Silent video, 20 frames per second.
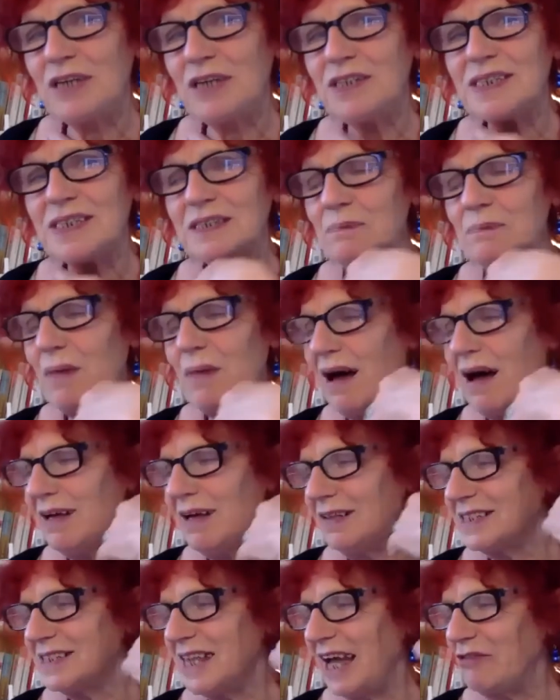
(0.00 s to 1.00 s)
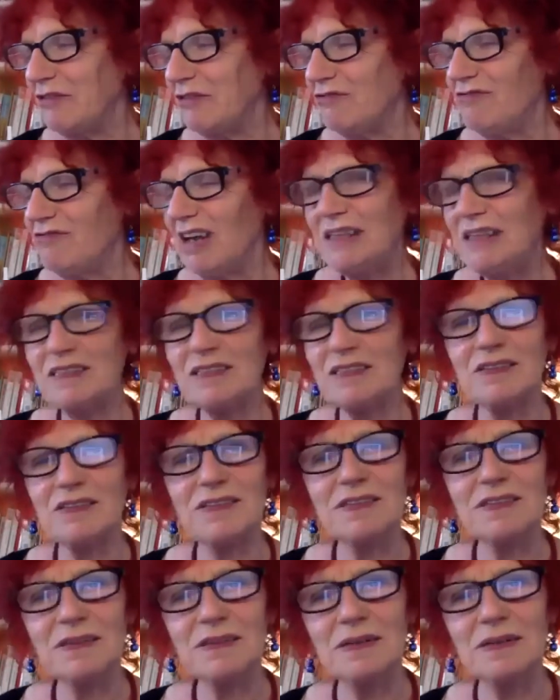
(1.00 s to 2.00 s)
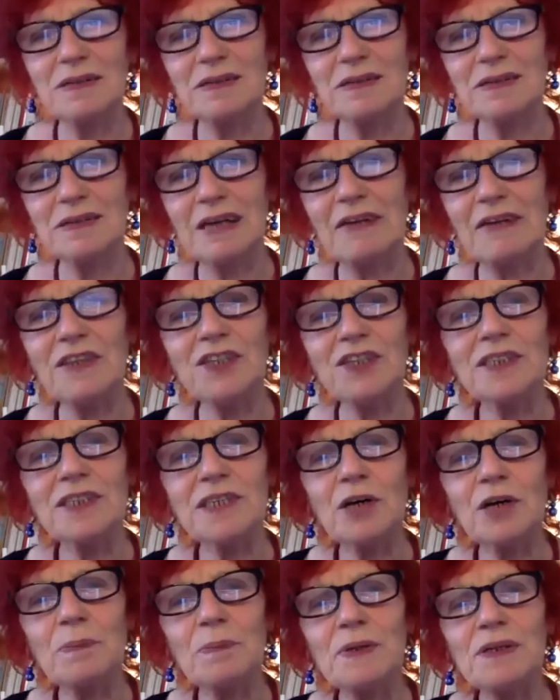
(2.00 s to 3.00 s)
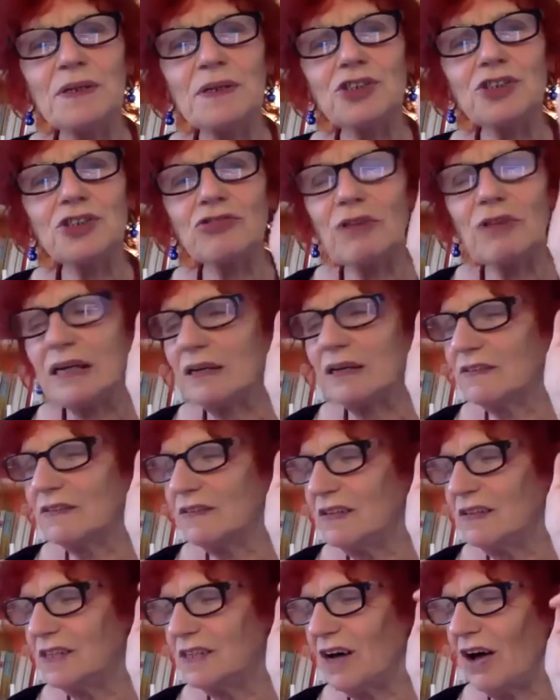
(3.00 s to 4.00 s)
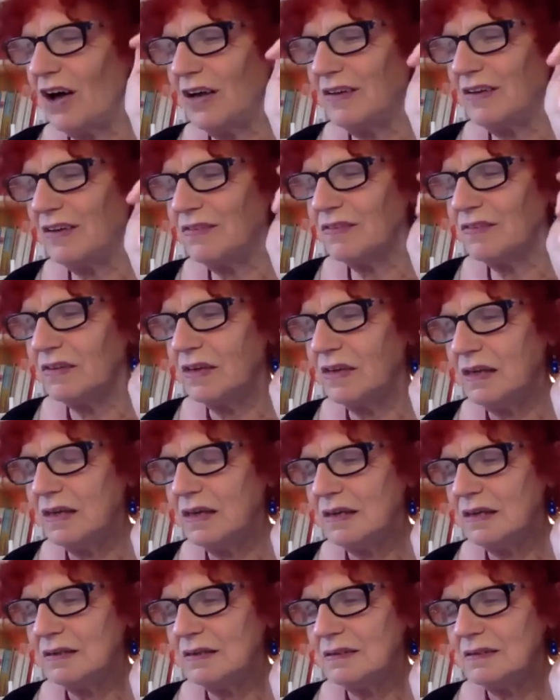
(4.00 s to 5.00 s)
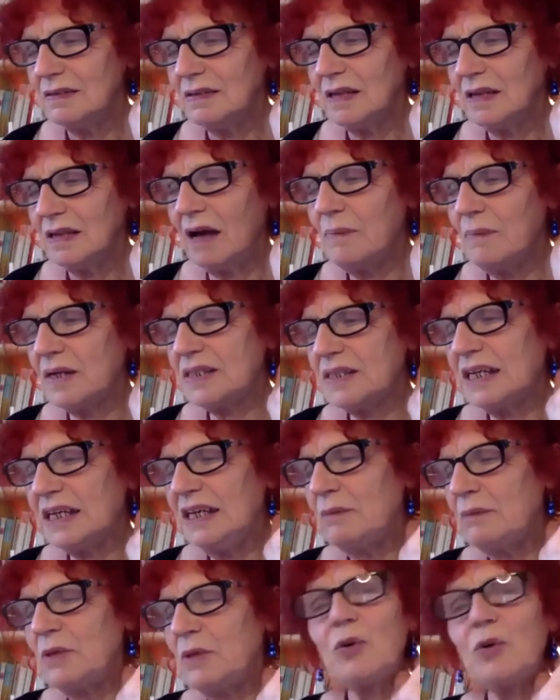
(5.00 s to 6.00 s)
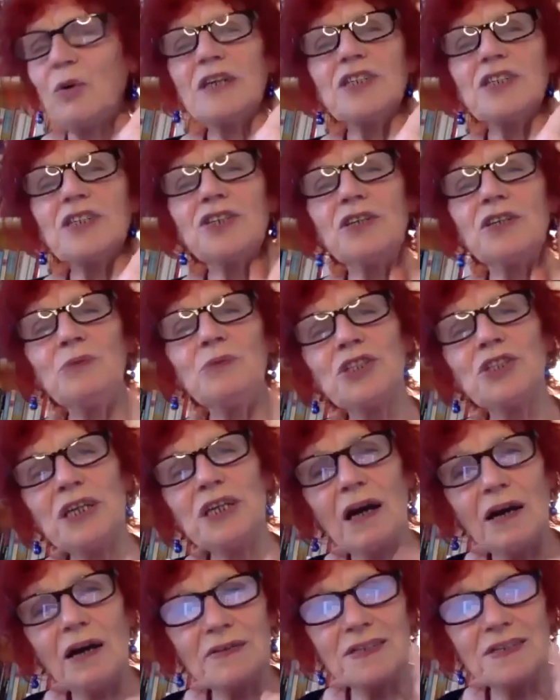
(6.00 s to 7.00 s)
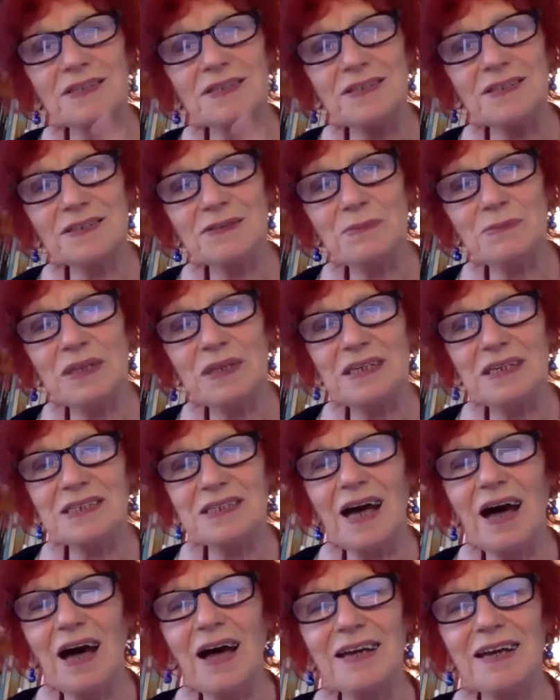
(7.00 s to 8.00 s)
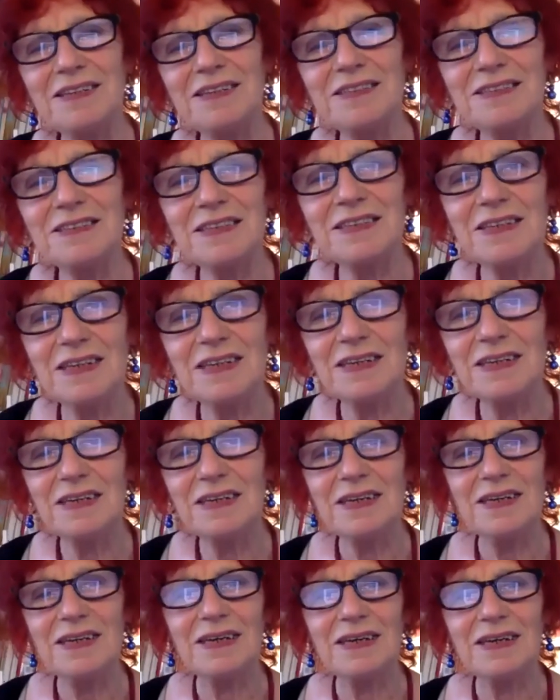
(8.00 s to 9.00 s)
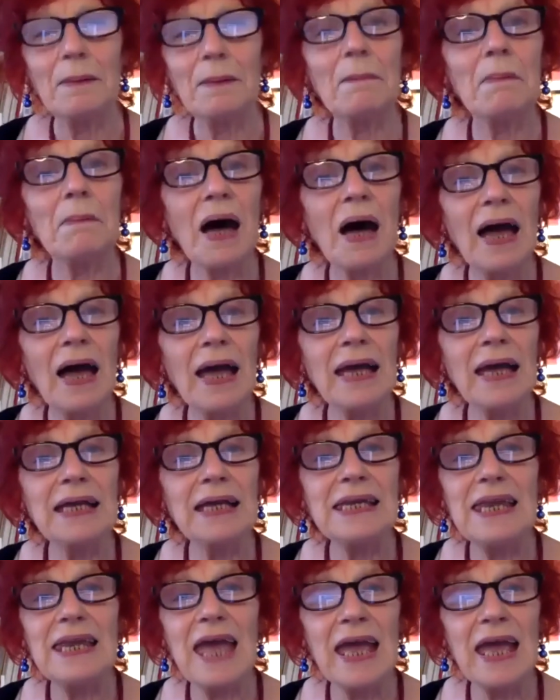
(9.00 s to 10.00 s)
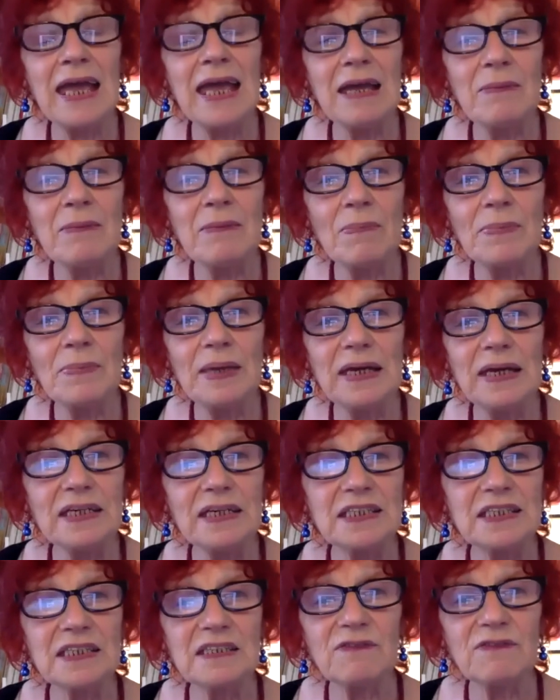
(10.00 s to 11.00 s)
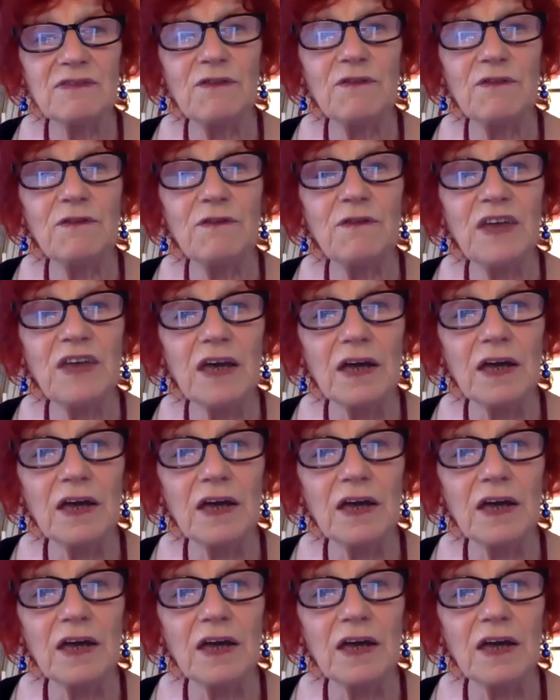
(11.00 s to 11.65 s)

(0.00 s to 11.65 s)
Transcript: smiles like razors, and the serpent shrinks and dies. I'm asking him a question which he answers with his eyes. My name is Fear.